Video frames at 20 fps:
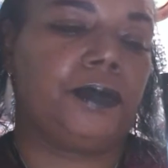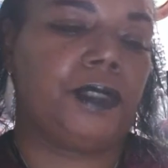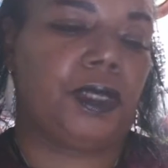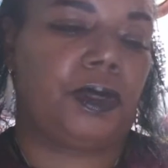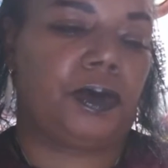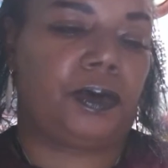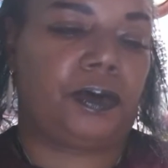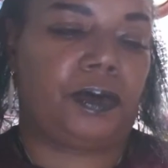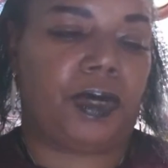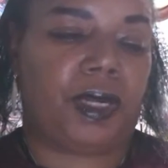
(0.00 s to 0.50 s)

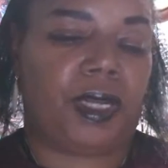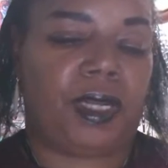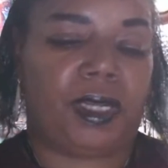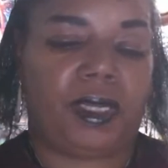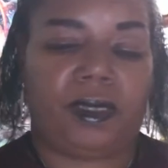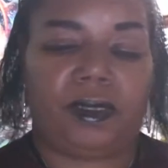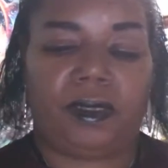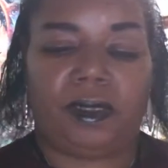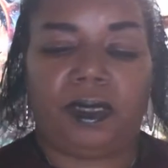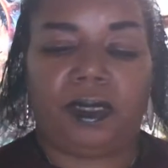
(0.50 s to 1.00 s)
All
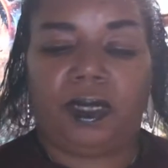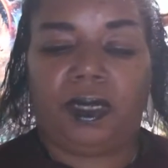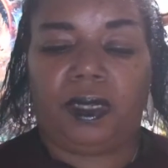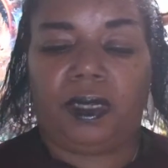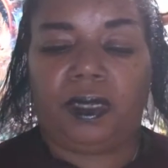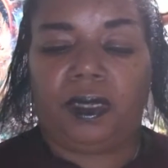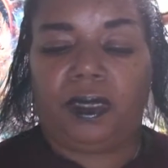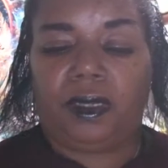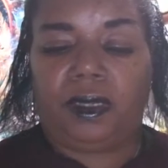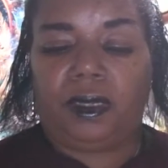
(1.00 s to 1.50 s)
right.
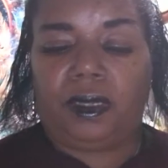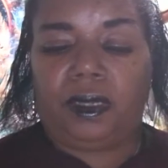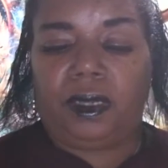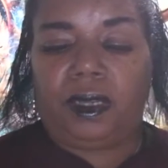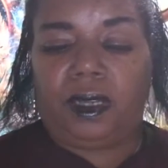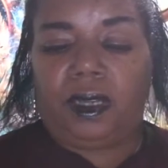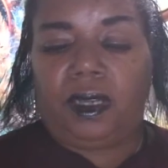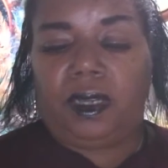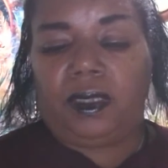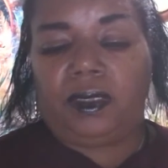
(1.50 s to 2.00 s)

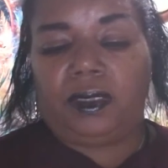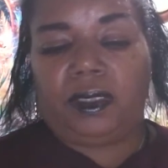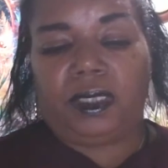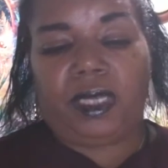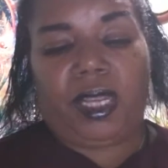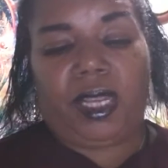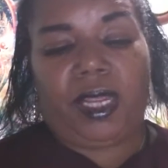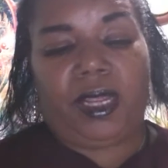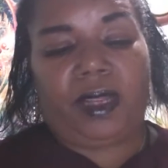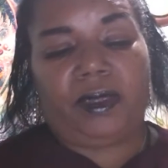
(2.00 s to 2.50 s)

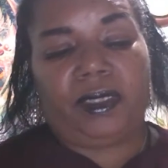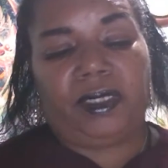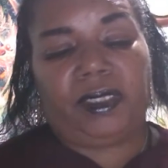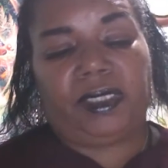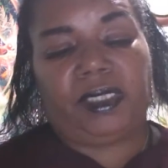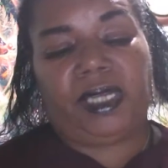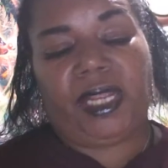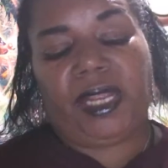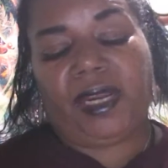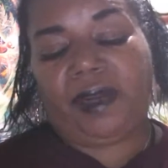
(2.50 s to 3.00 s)
Now,
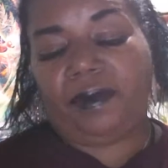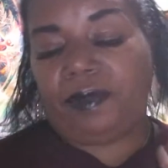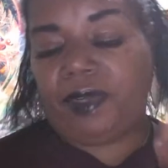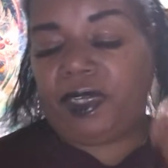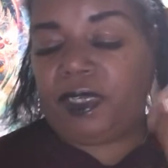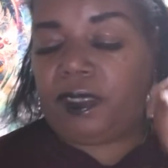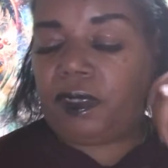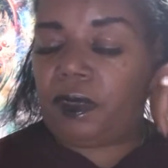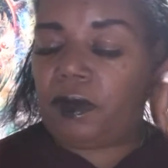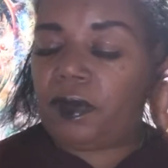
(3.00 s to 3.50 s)
it's letting
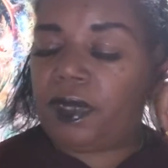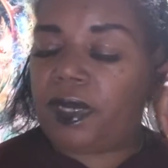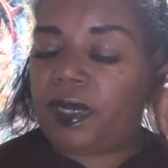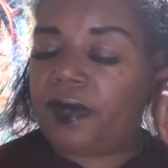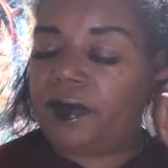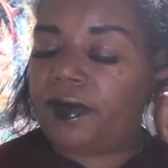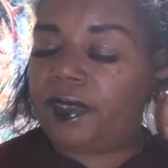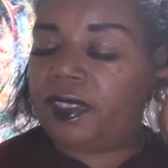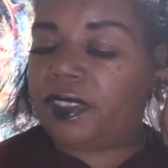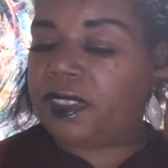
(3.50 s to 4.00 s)
me know,
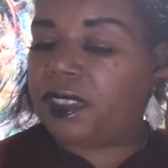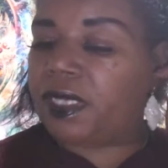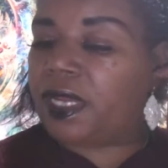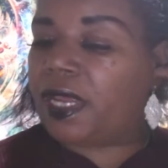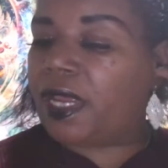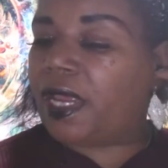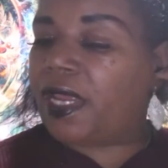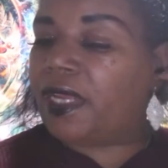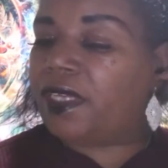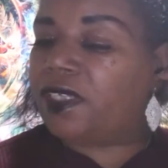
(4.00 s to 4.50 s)
Aries,
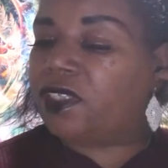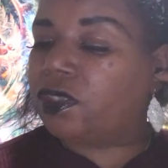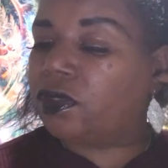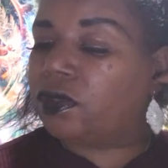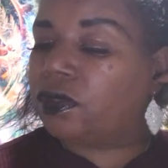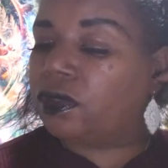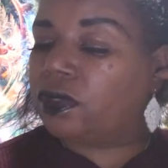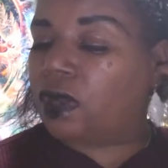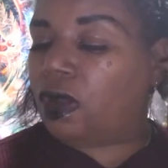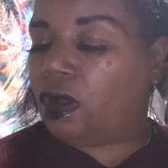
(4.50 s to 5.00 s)
as
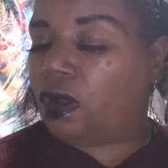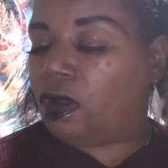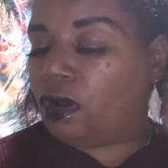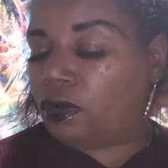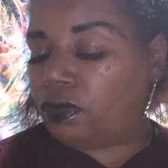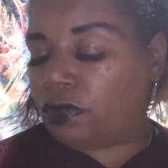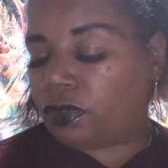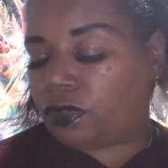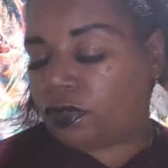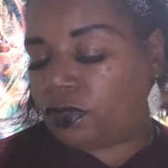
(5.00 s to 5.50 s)
you
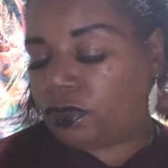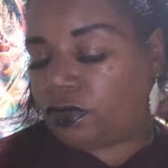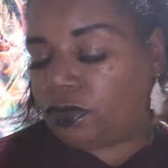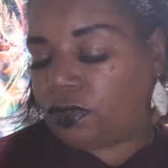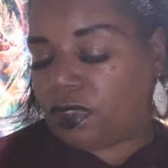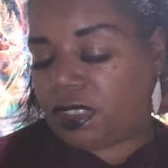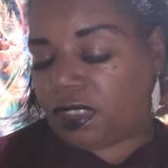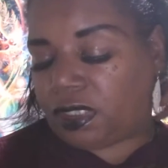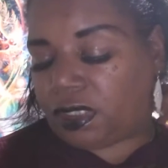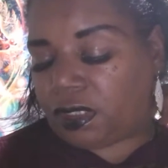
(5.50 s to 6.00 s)
go through
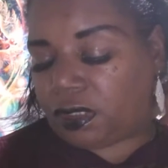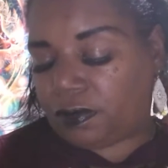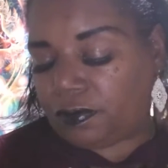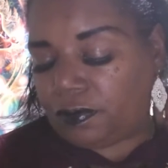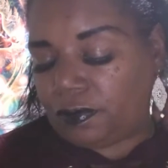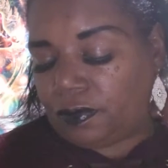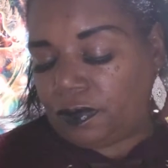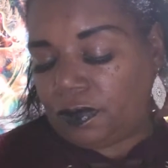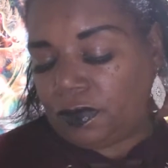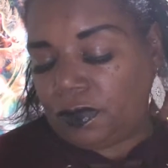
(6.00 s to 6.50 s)
this
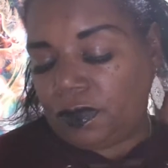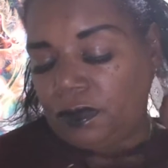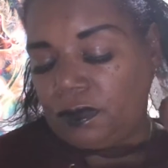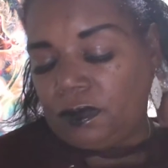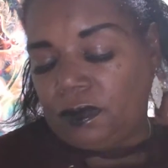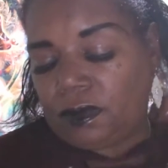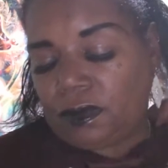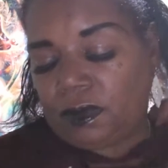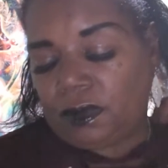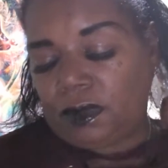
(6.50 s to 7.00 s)

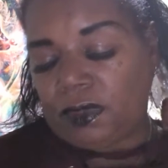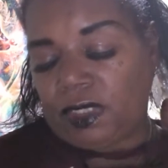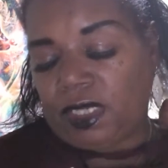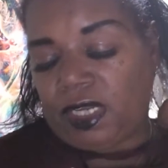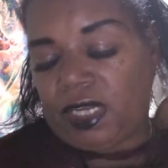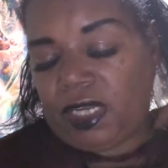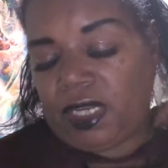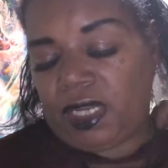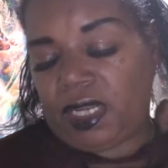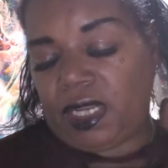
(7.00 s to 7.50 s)

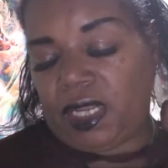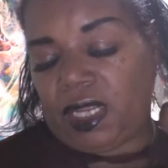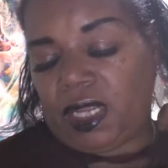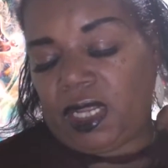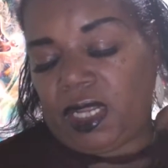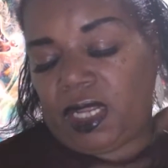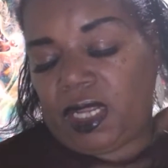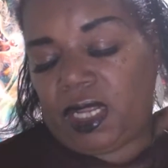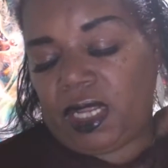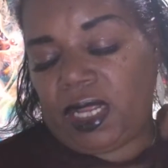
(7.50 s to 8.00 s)

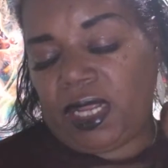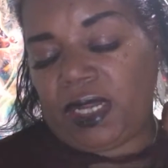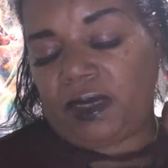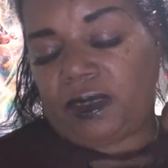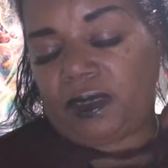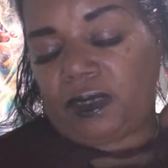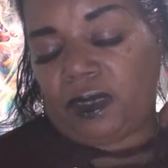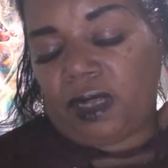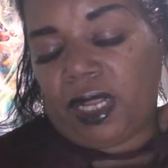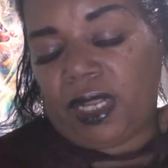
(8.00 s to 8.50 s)
uh, I
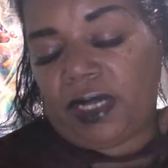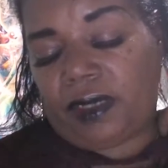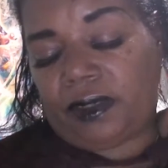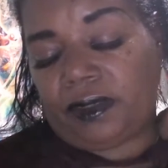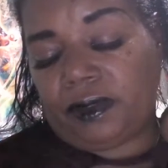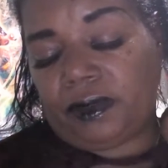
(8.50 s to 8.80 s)
don't know how to.